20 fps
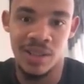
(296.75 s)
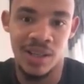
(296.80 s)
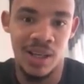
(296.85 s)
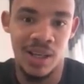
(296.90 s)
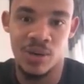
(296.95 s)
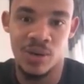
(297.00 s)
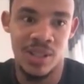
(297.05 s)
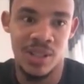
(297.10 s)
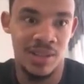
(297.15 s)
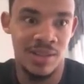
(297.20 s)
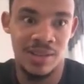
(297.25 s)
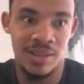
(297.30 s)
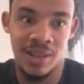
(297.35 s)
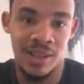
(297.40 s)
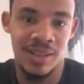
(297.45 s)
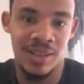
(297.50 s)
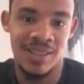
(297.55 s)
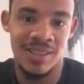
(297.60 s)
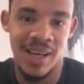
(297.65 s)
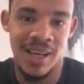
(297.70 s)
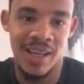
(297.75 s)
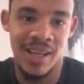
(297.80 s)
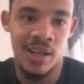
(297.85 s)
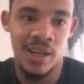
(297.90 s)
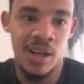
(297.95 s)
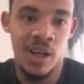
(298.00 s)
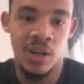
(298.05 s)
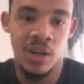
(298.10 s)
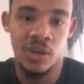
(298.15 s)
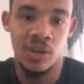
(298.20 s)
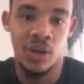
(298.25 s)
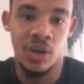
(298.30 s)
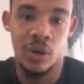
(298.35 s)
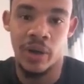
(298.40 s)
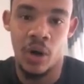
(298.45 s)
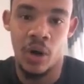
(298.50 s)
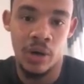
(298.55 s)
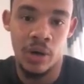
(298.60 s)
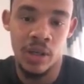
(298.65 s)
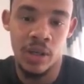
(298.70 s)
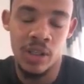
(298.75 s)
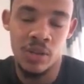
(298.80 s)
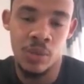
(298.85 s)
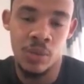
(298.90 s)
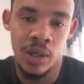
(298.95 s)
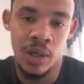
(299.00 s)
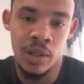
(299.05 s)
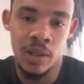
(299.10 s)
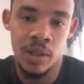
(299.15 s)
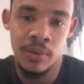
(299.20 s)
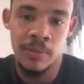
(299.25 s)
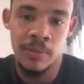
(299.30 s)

And till this day, you know, he honored his word.